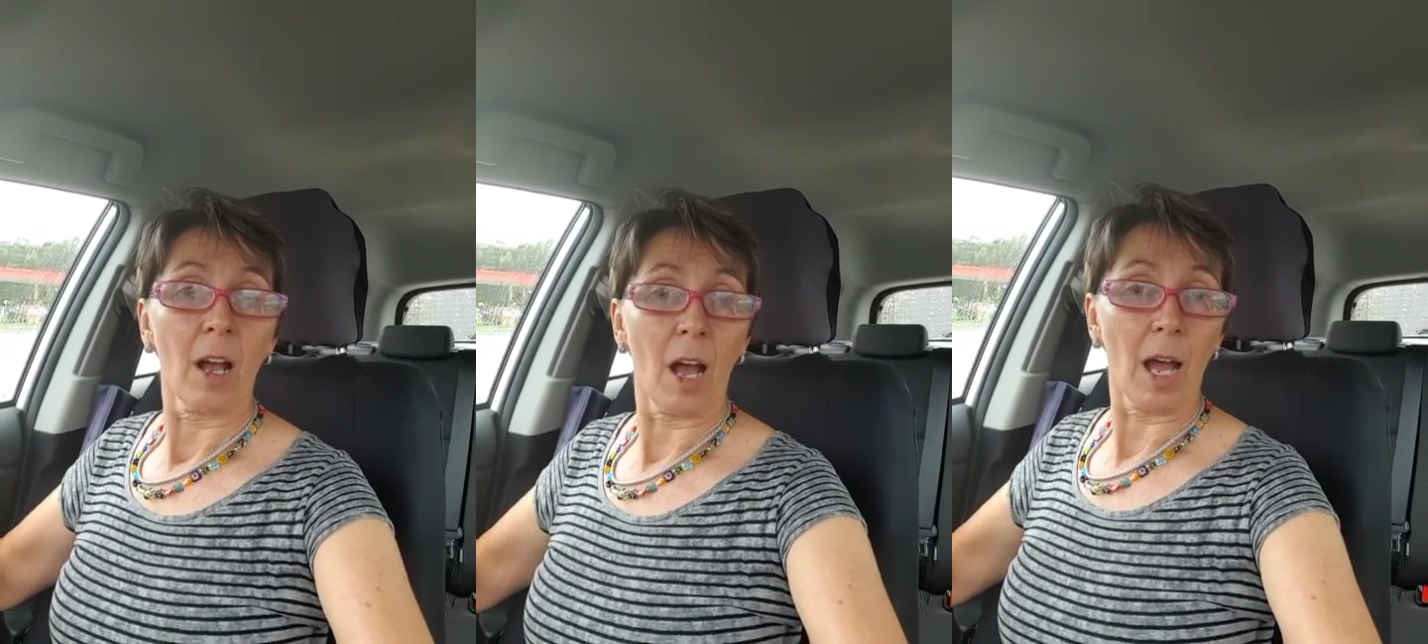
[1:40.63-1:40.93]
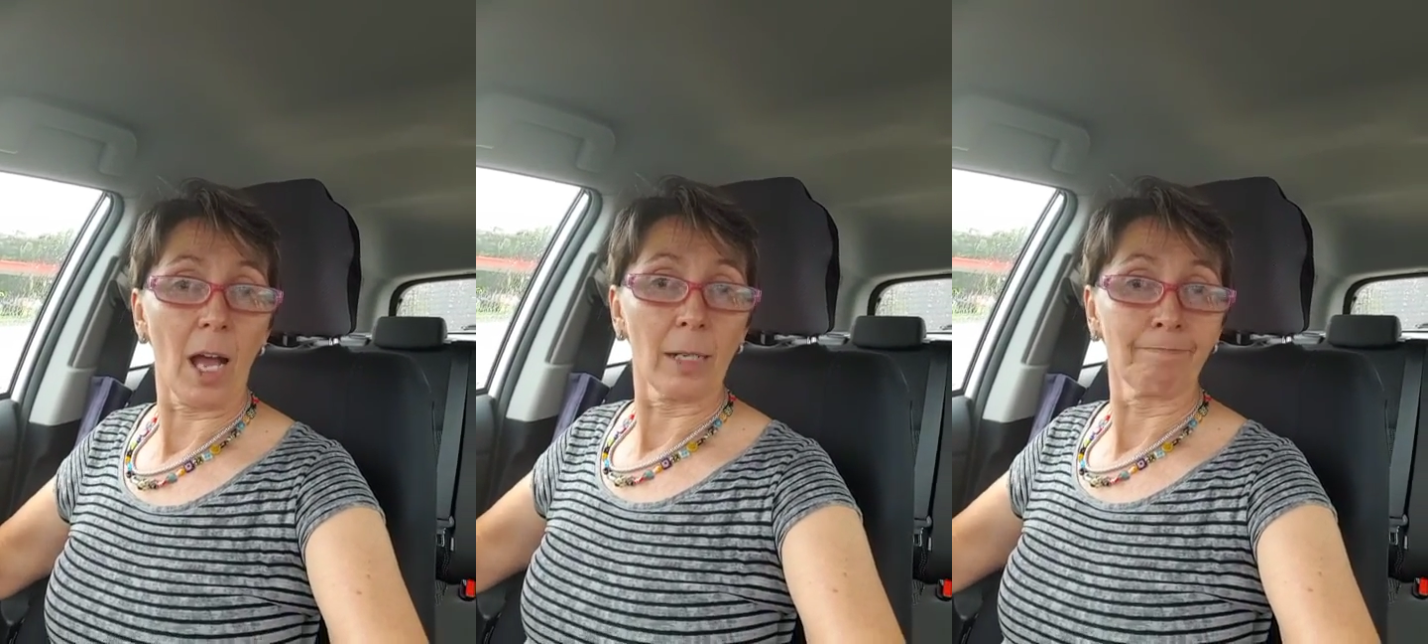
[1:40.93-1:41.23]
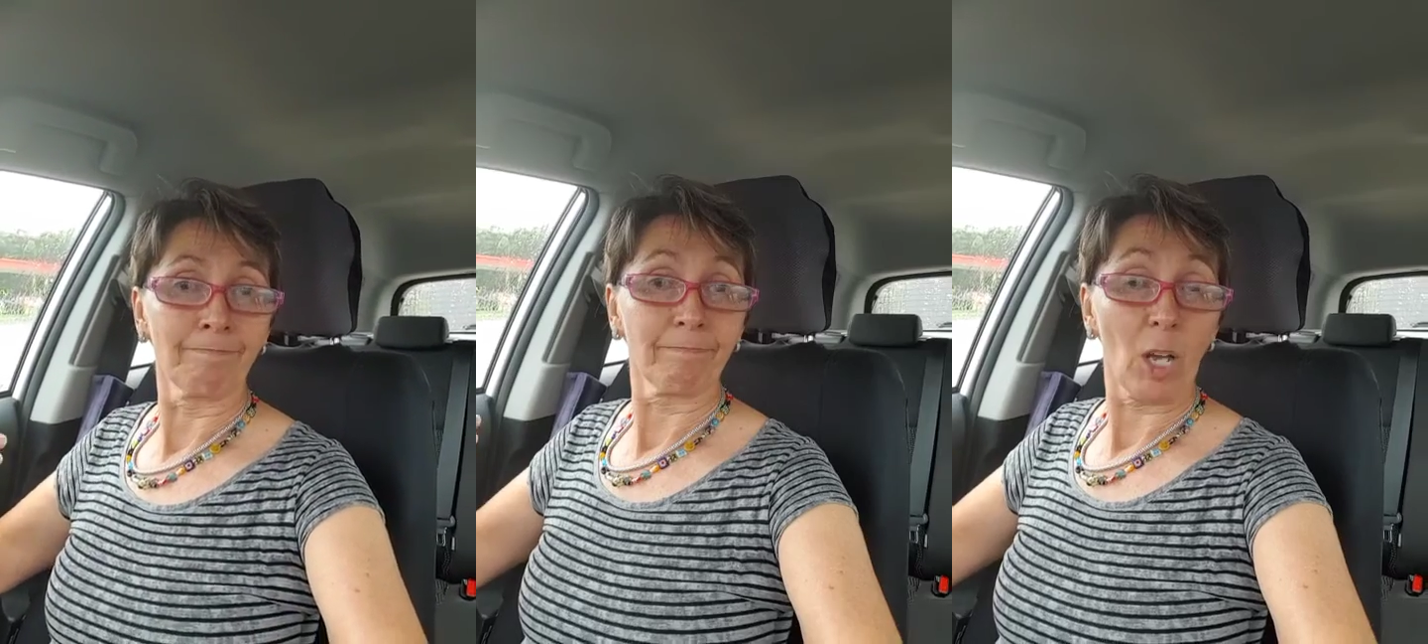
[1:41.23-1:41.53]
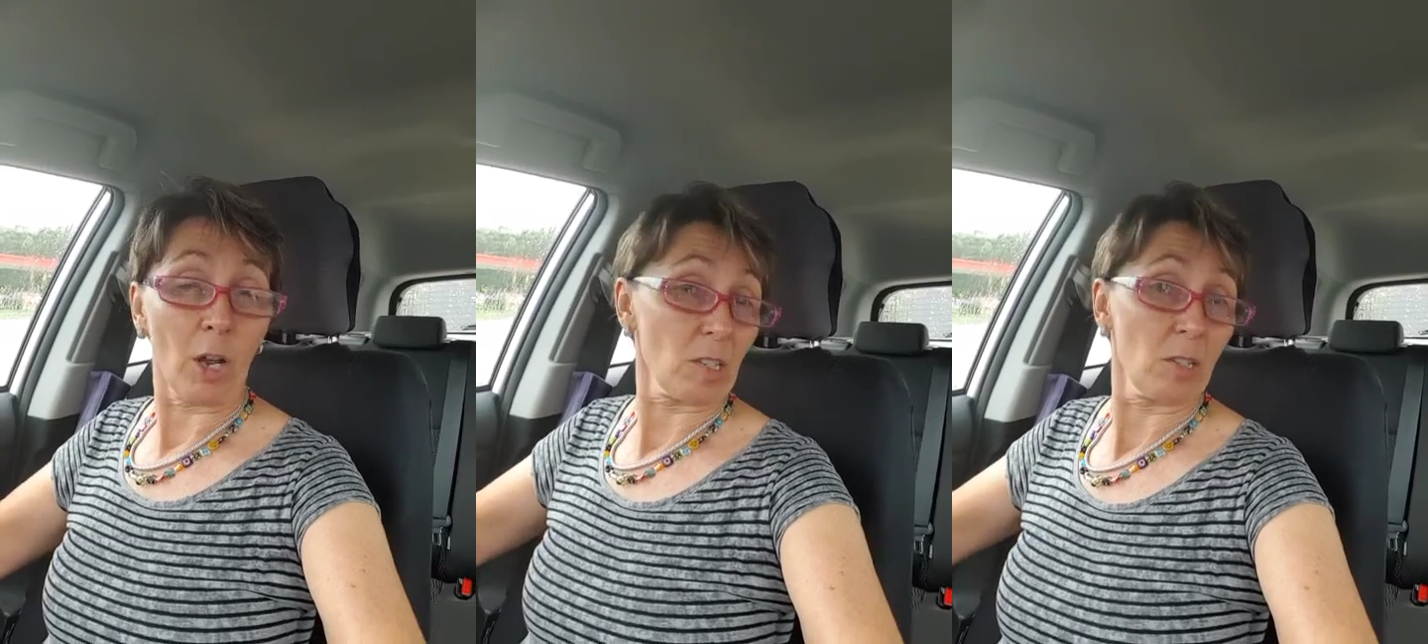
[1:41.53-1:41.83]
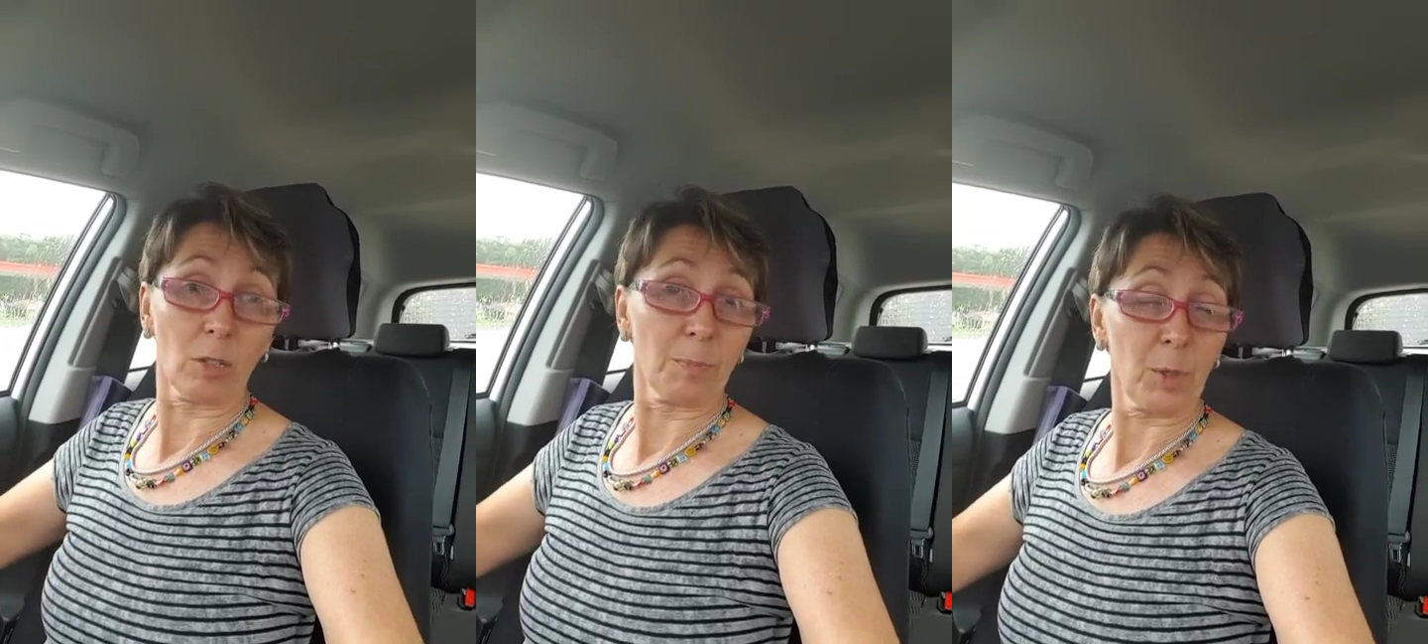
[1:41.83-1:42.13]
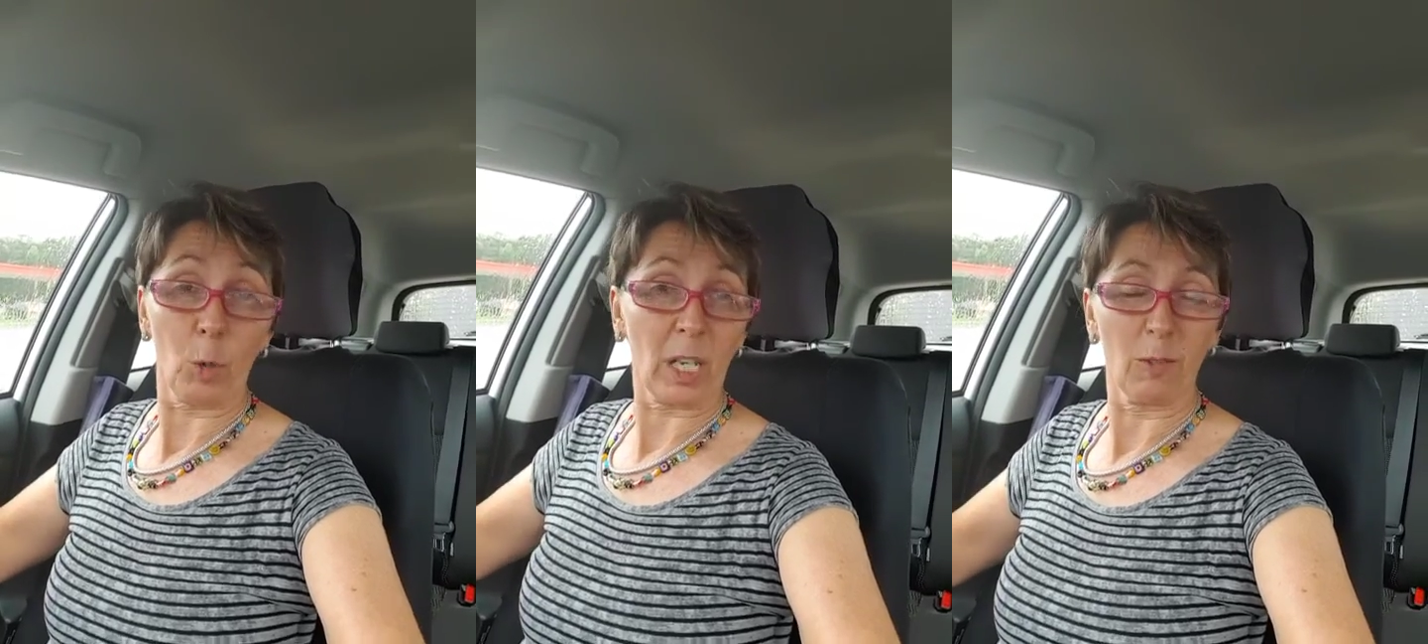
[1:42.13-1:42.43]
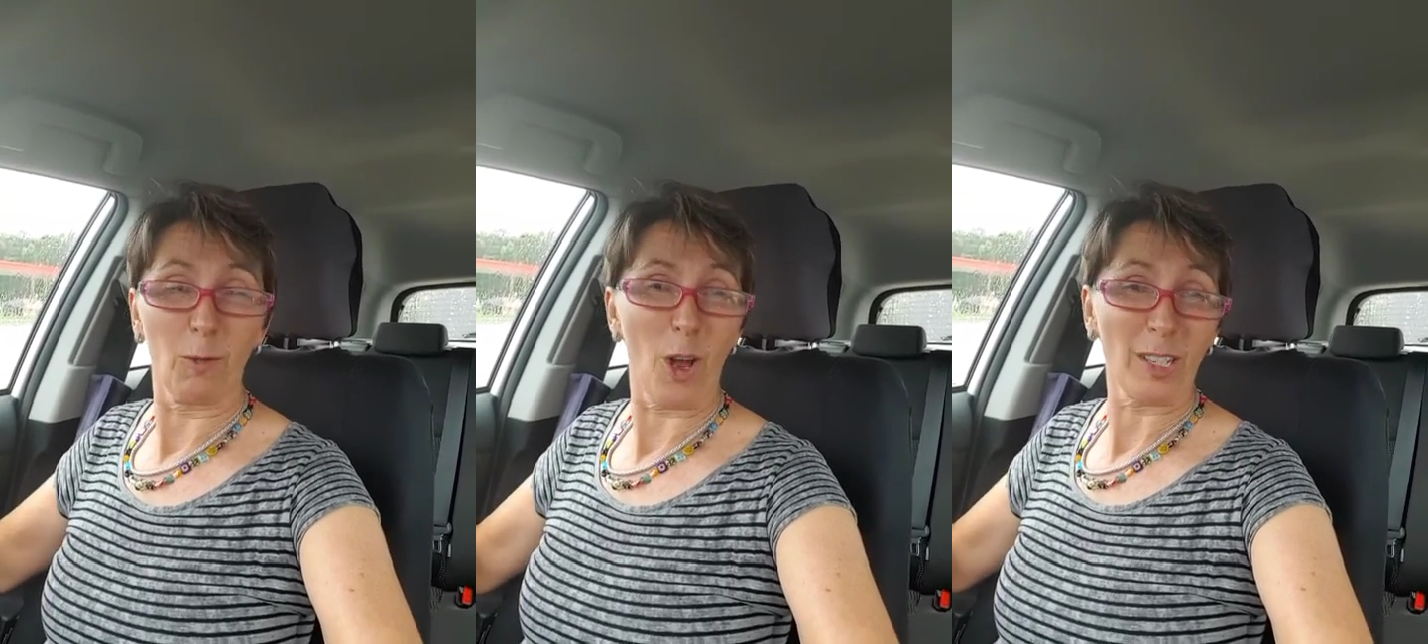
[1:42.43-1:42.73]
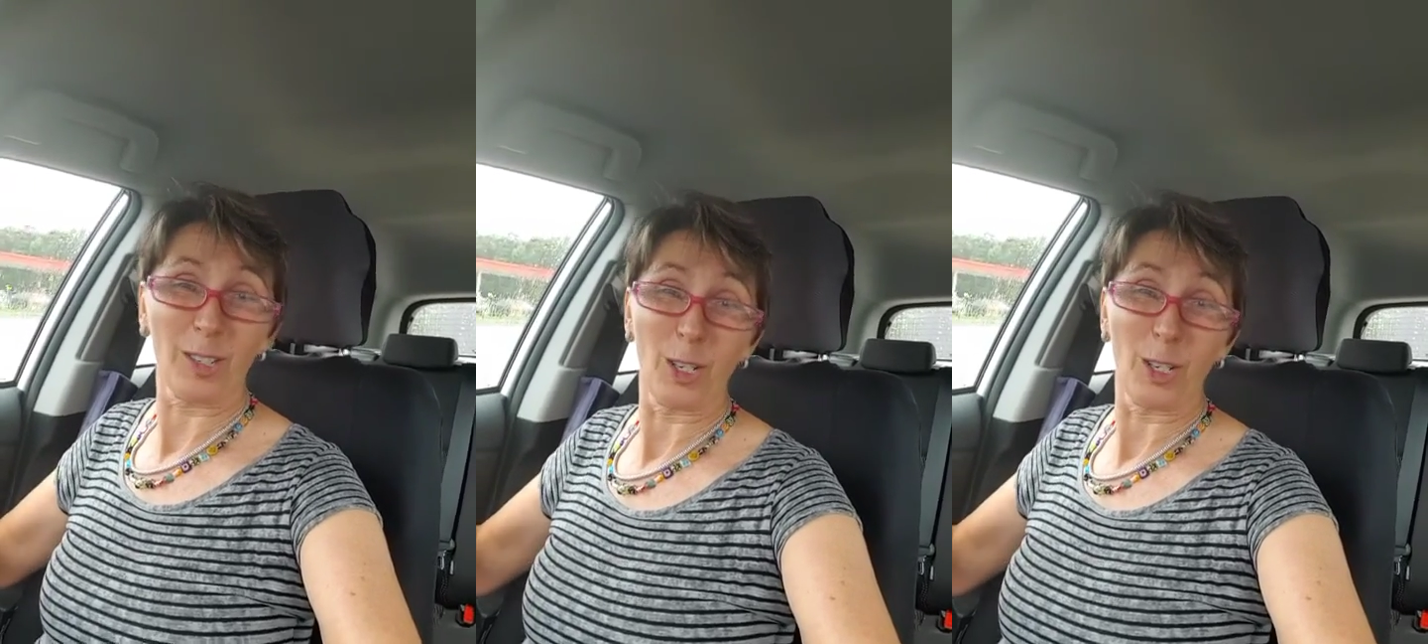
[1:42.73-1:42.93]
are still quick and fast.